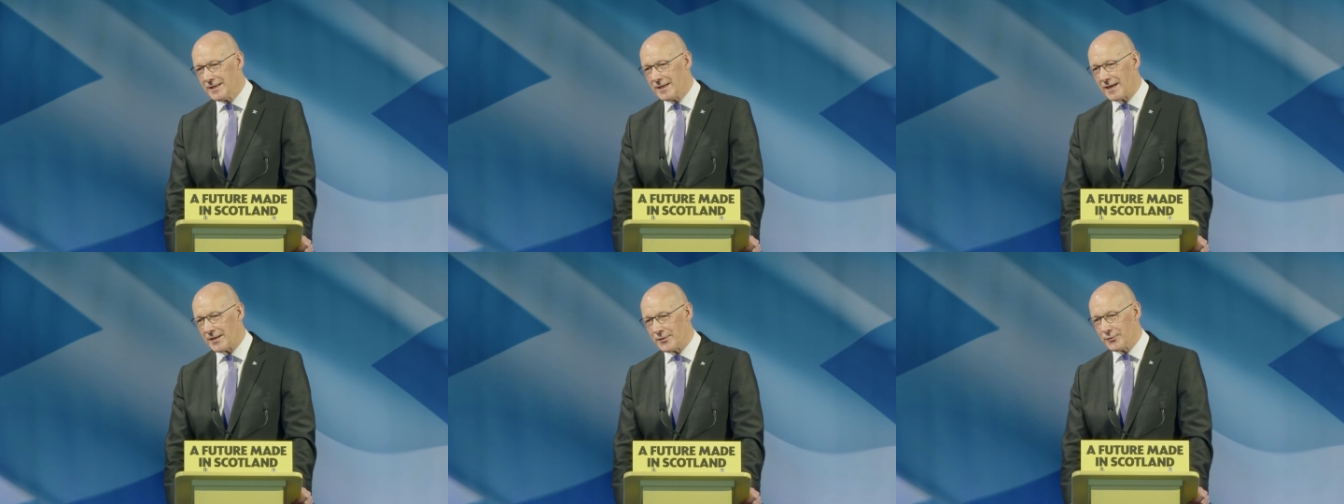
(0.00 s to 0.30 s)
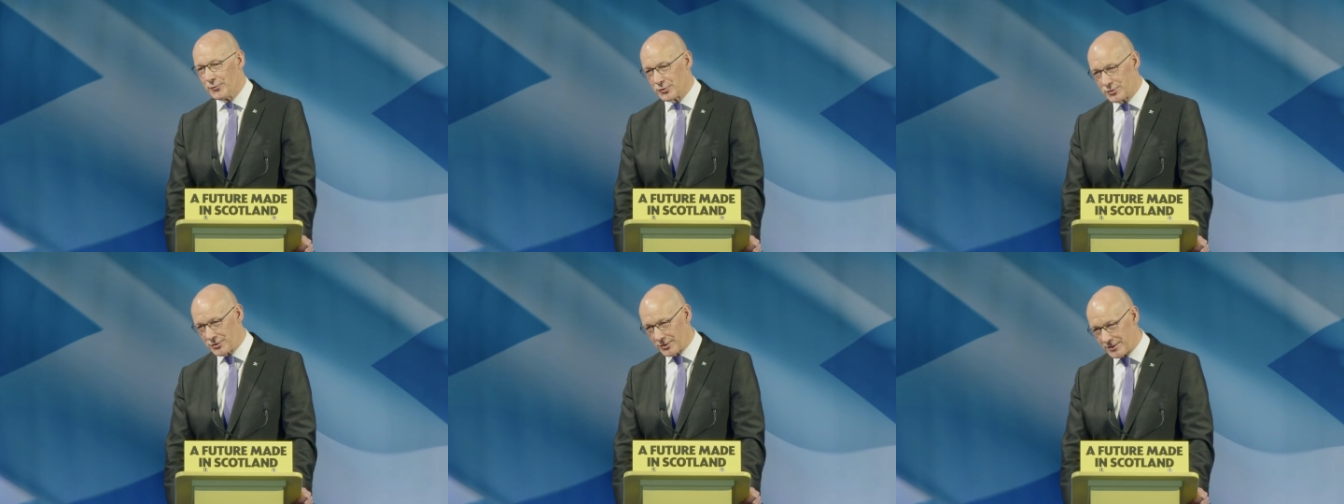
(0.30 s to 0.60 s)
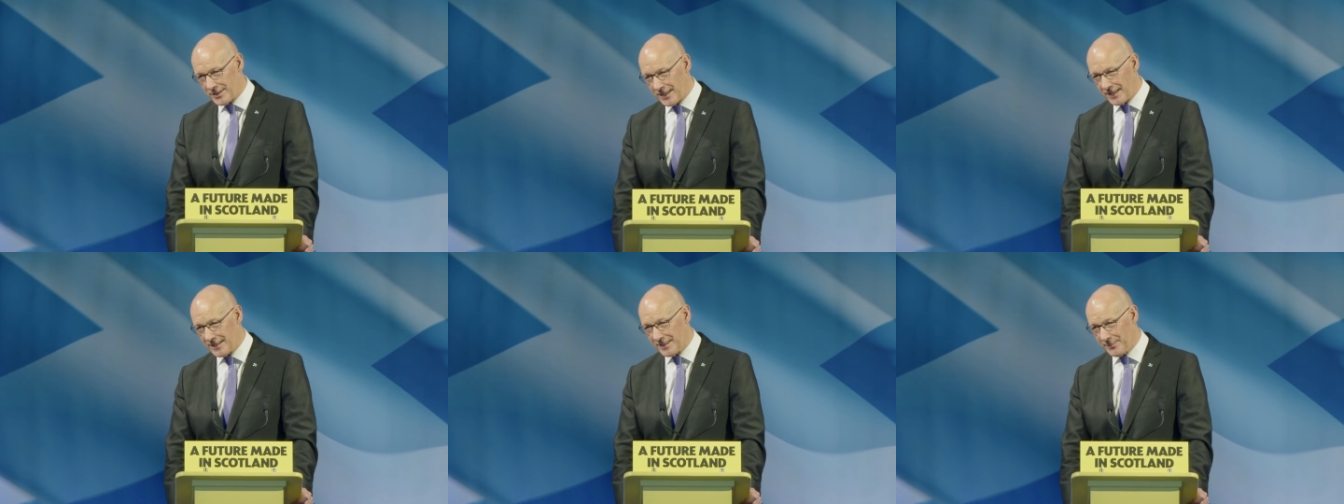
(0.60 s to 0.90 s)
and those who
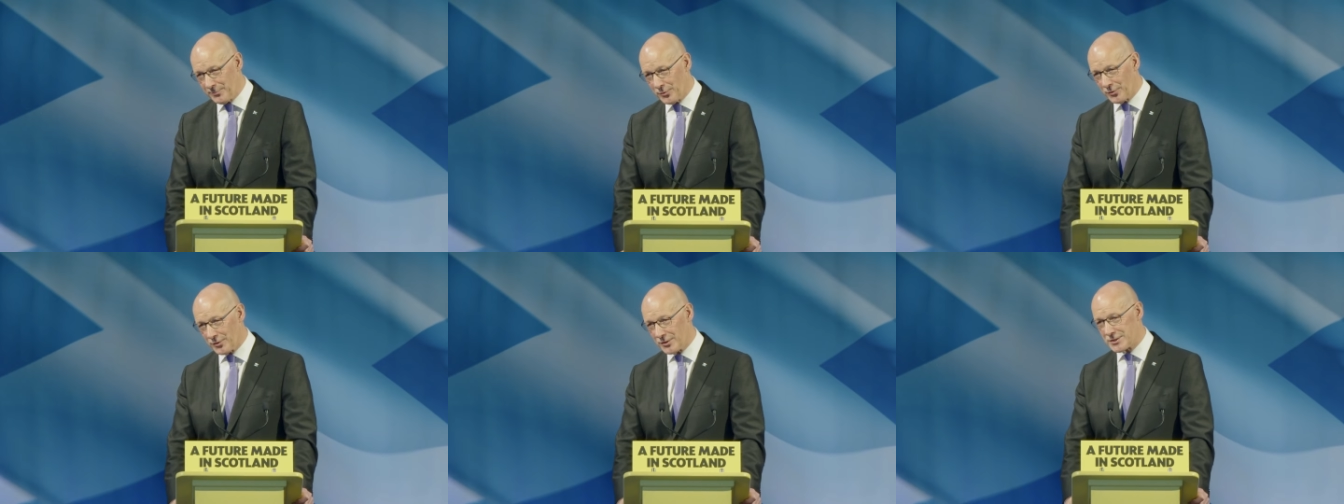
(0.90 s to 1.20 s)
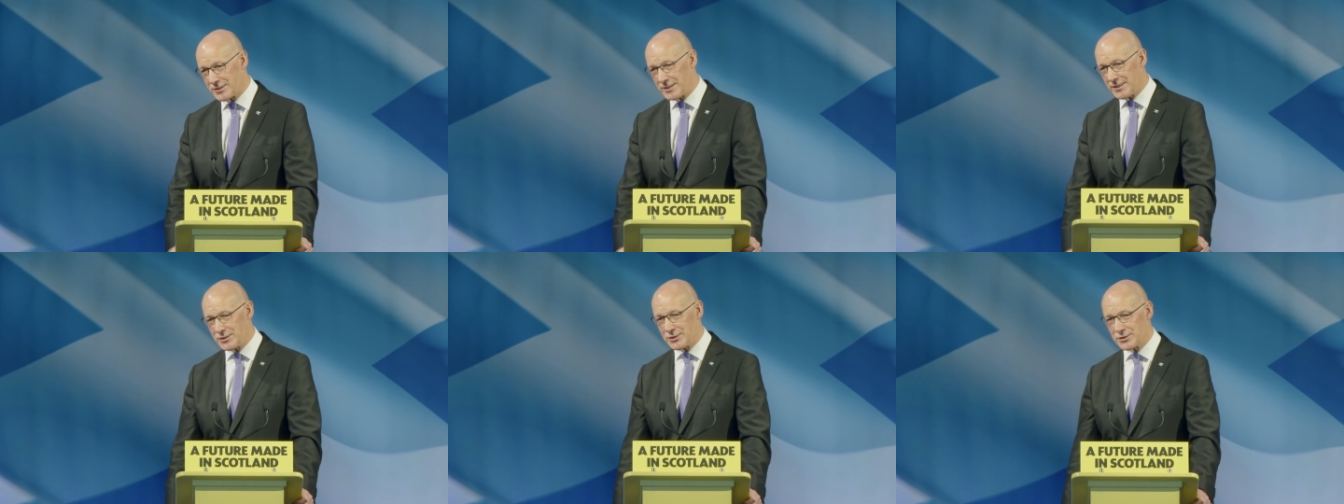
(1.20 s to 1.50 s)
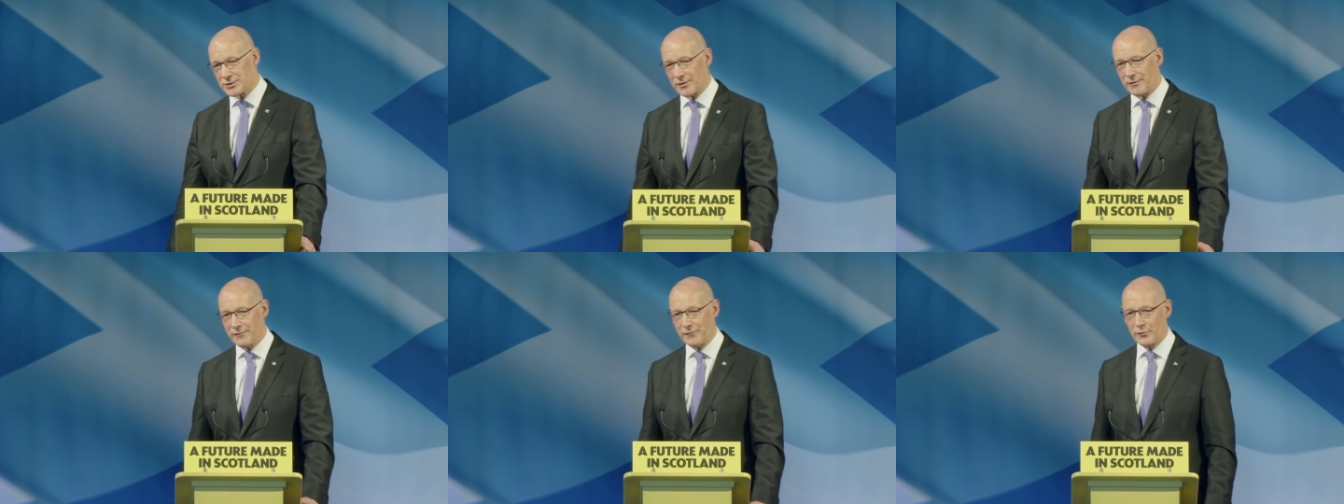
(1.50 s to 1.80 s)
attend the polling
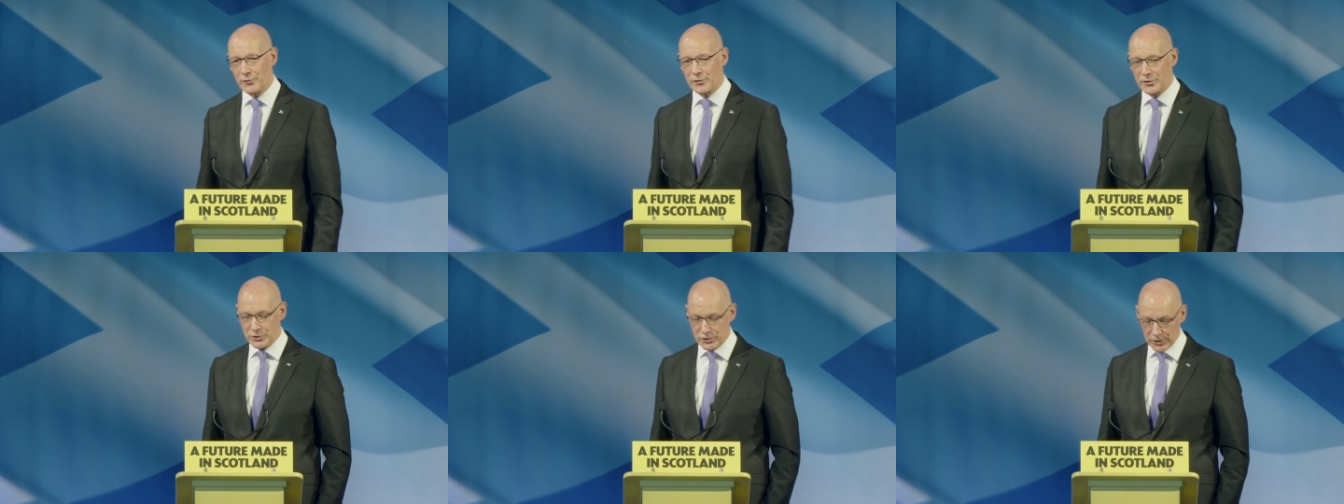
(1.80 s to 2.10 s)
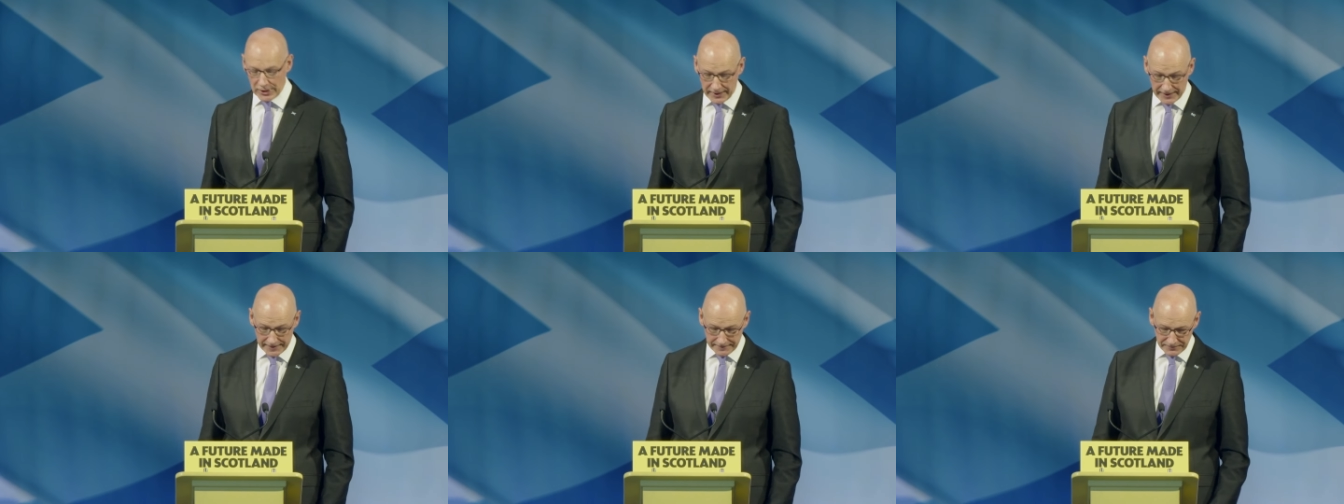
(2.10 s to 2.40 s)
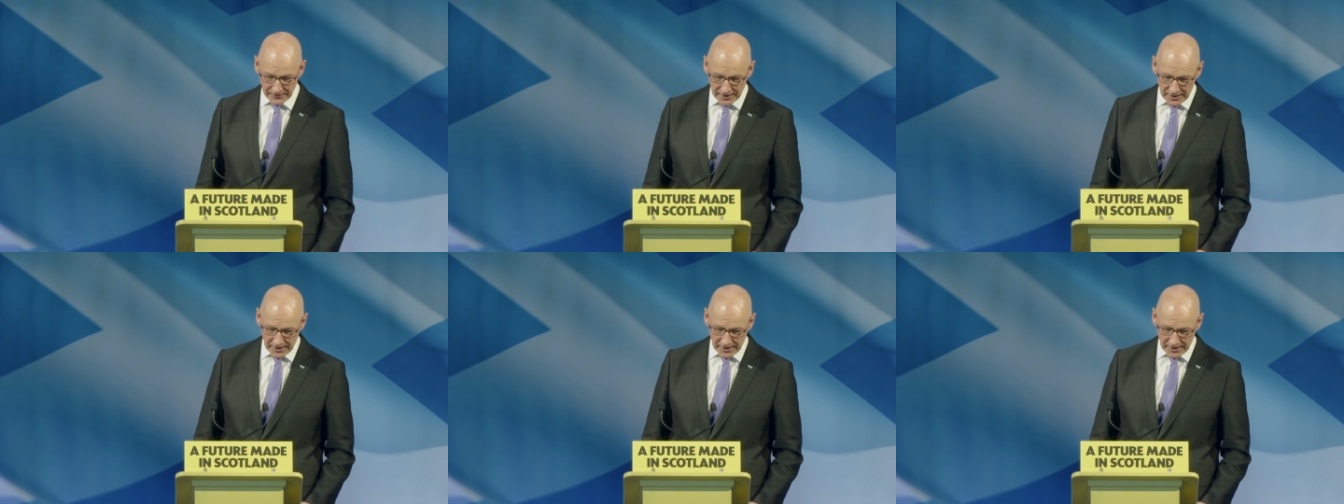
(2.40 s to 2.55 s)
stations on the 4th of July.